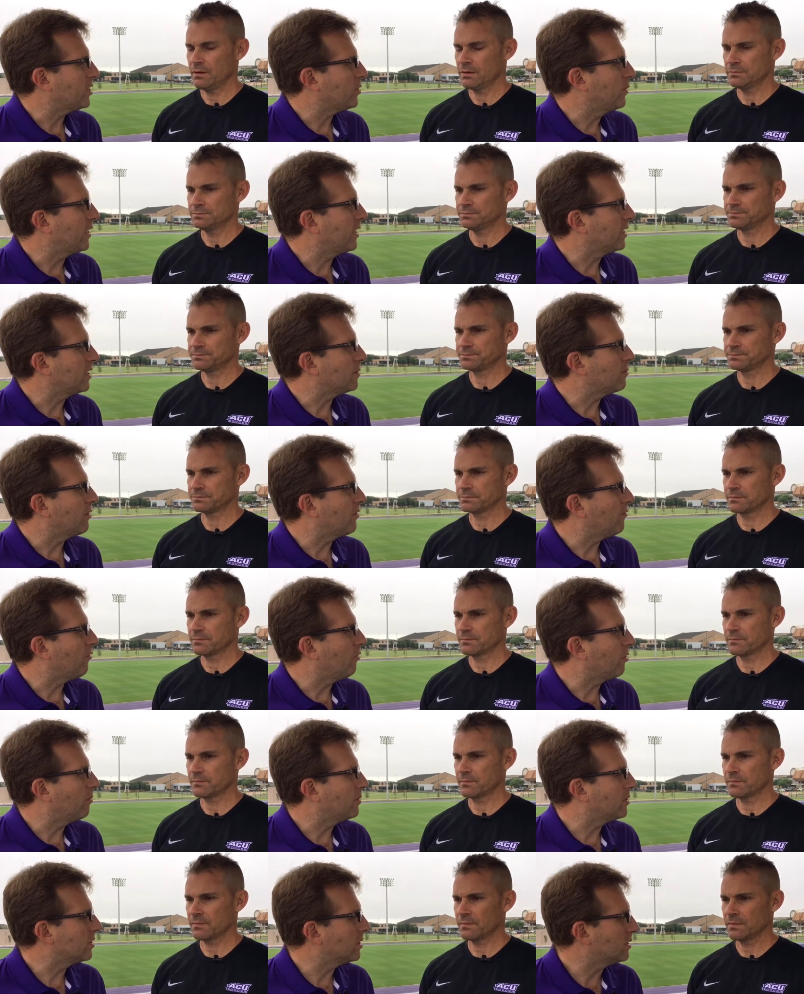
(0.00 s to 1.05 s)
Speaker 1: weekend's
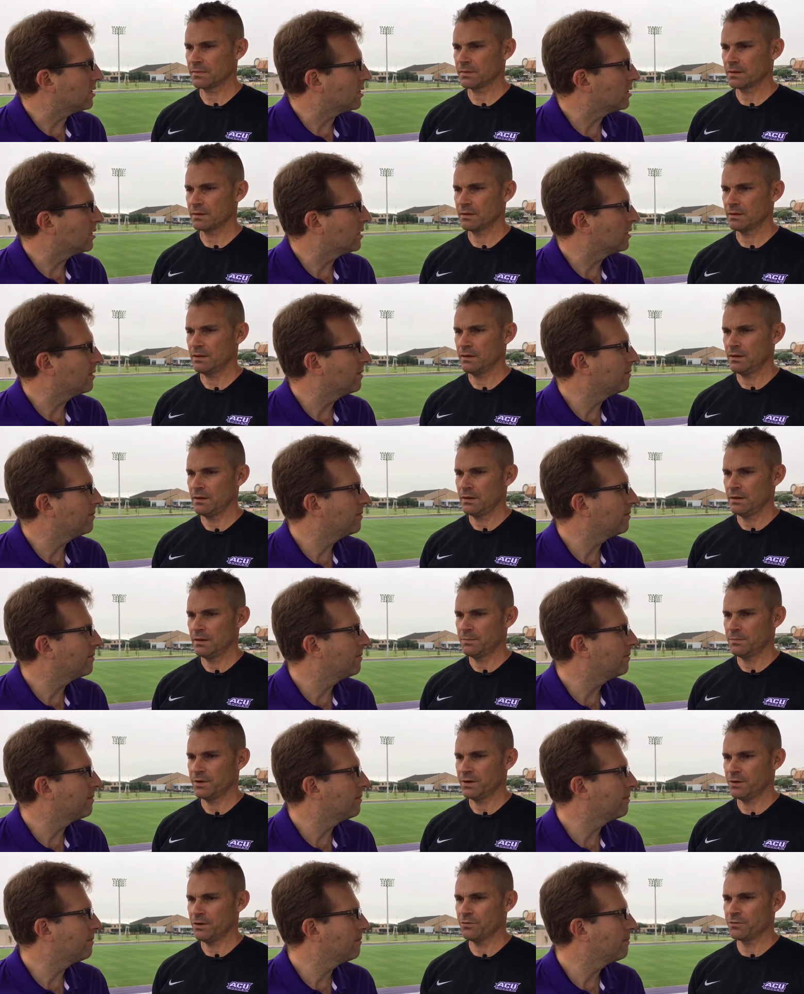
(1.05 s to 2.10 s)
performances?
Speaker 2: I
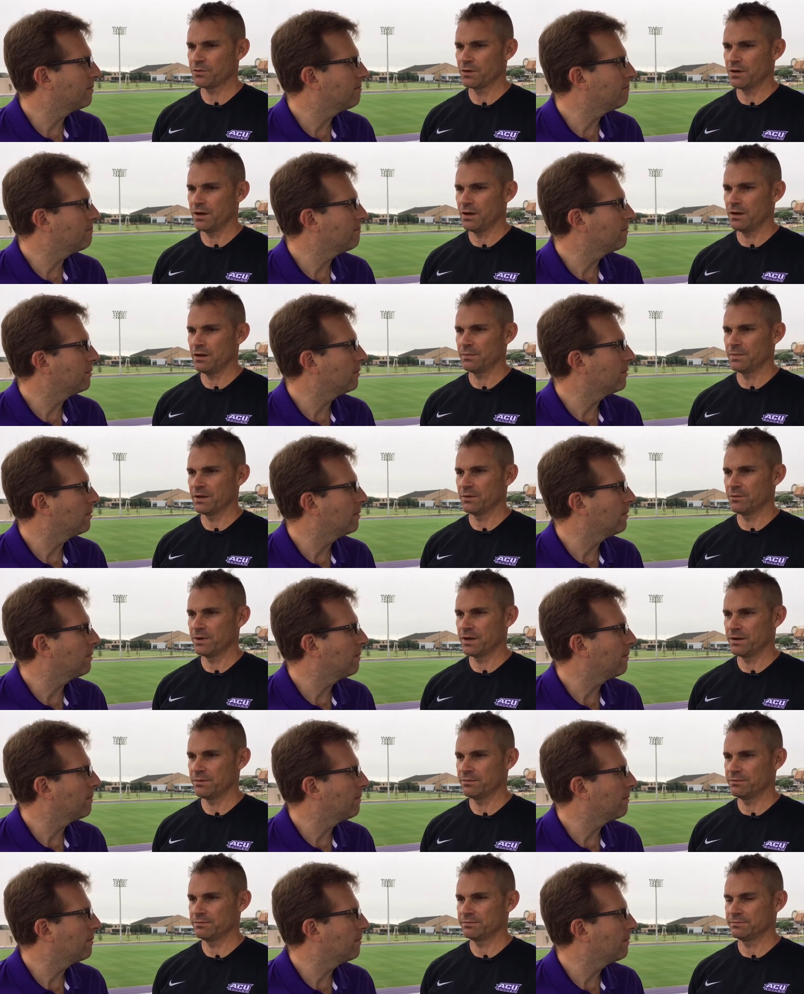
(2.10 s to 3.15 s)
mean, overall, I mean, we,
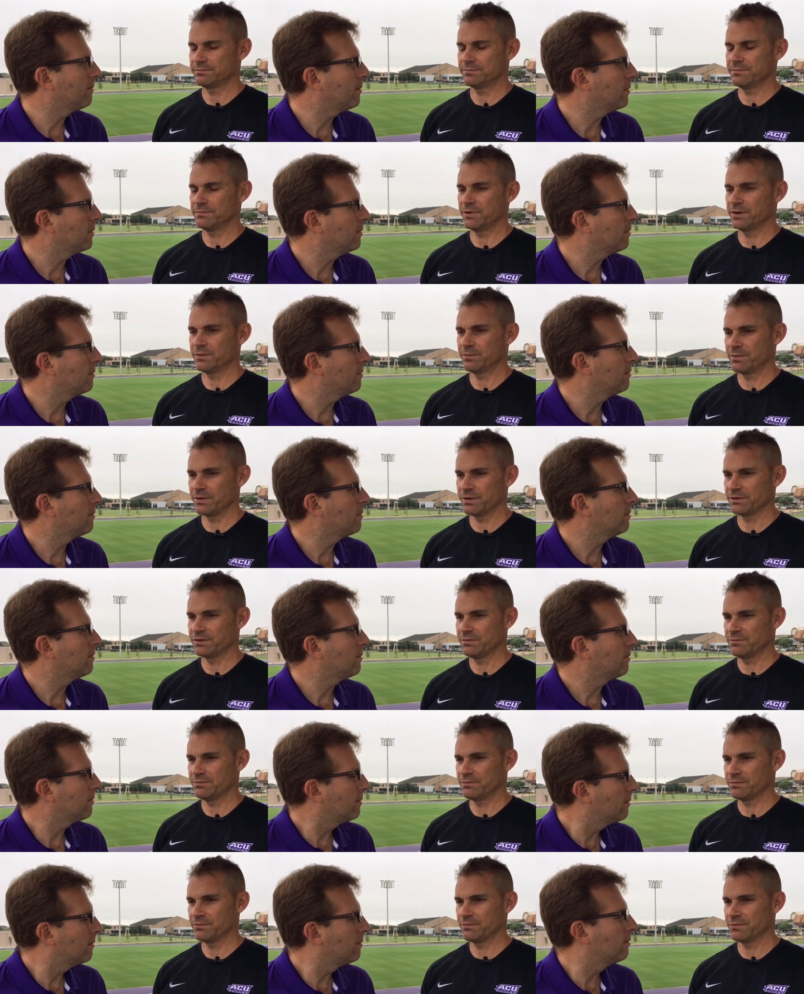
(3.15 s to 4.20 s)
we're, we're
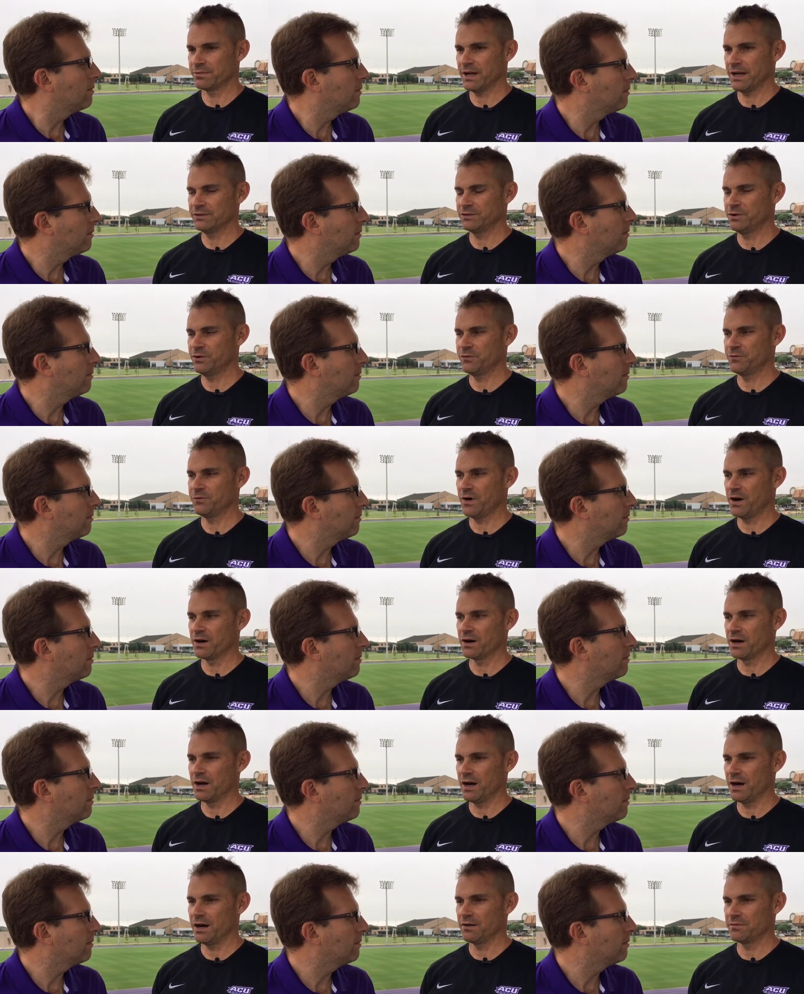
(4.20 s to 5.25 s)
we're not too far
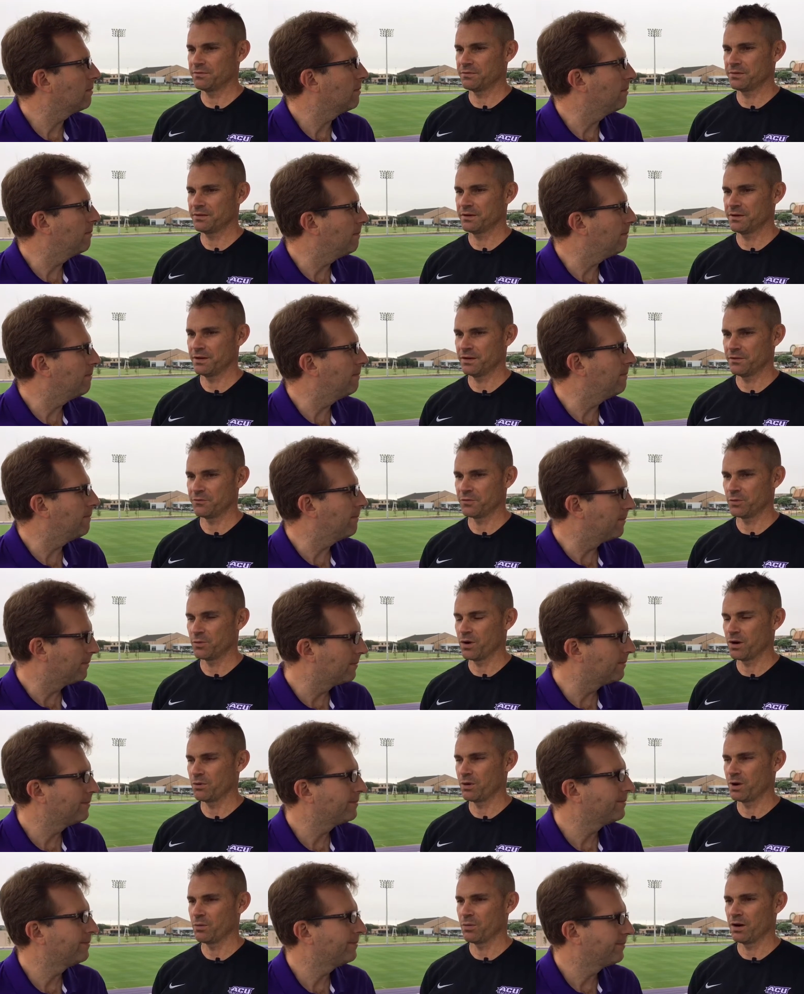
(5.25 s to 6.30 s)
off, you know, mm-hmm. from where
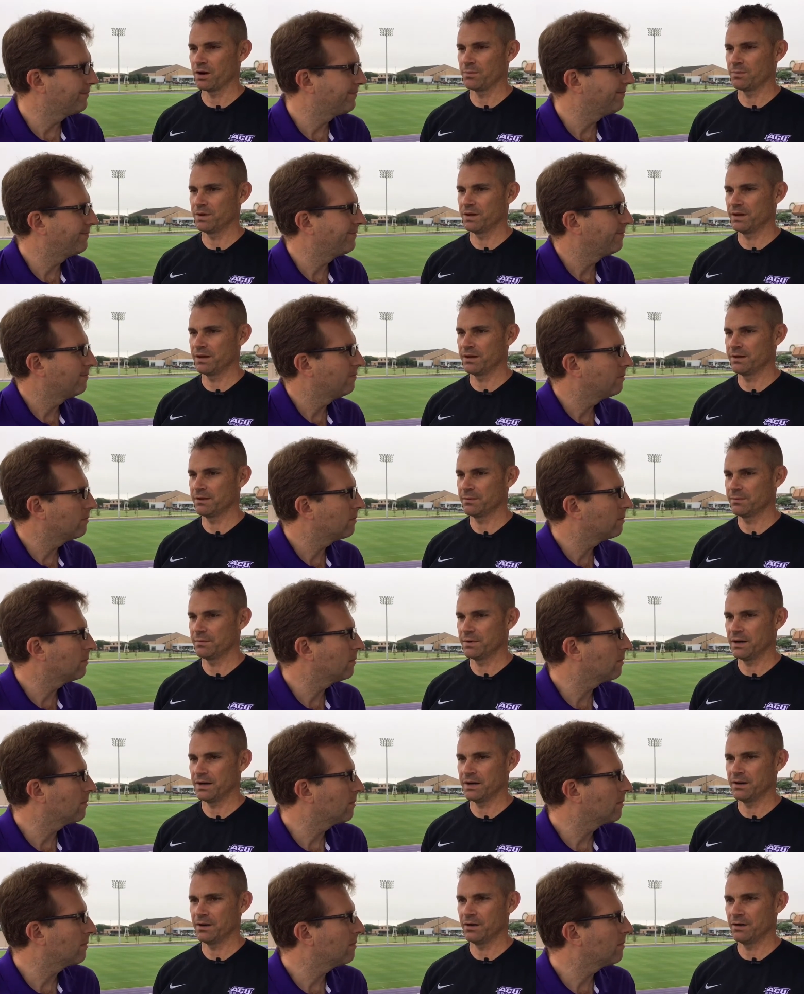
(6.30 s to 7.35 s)
we want to be.
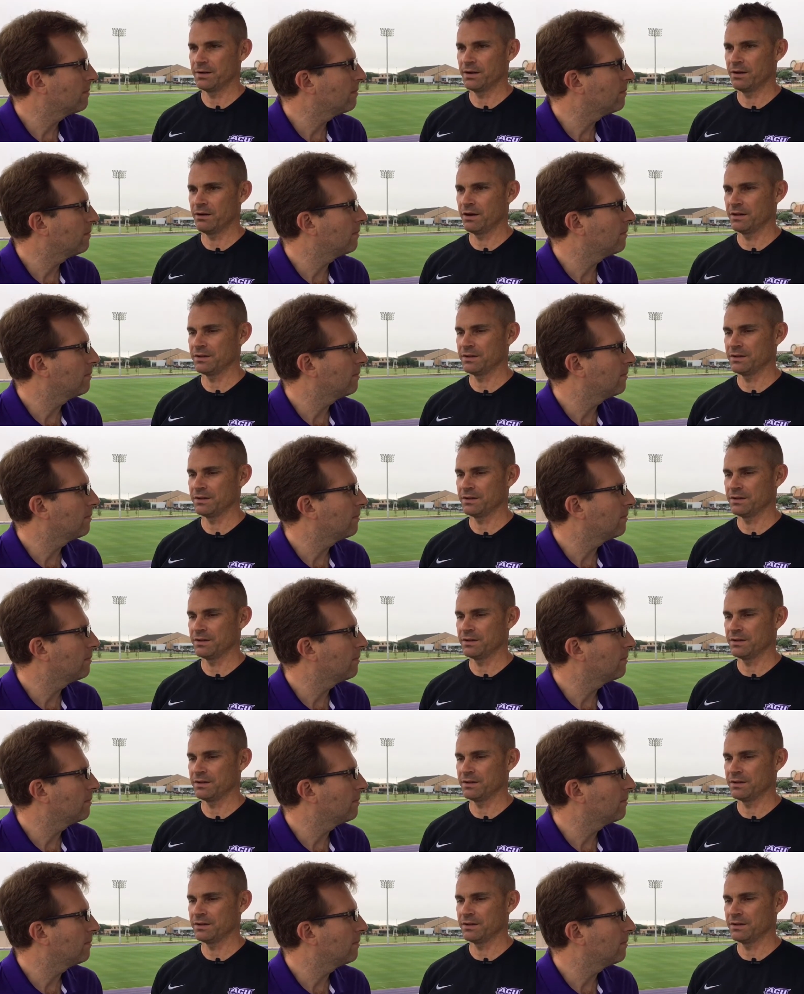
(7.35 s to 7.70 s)
But uh, you know, on